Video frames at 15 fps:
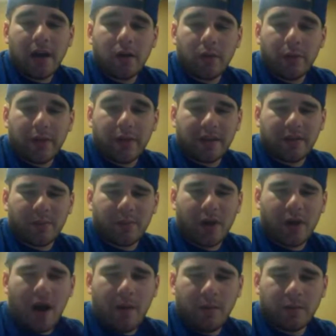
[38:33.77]
don't think the
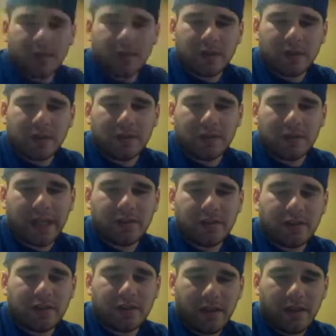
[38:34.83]
problem was
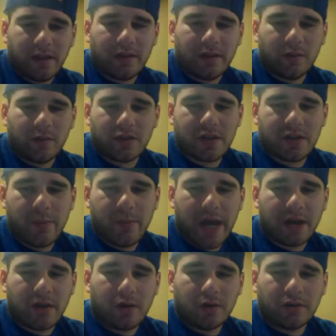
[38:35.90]
Laser. I think it was just a
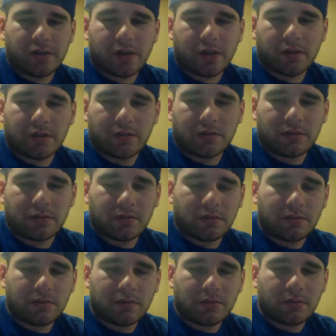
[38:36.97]
bad culture.
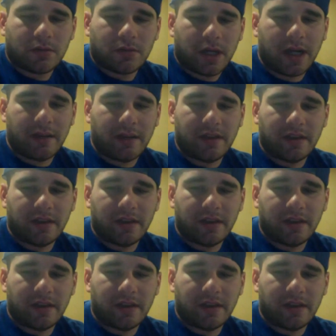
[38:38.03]
And I think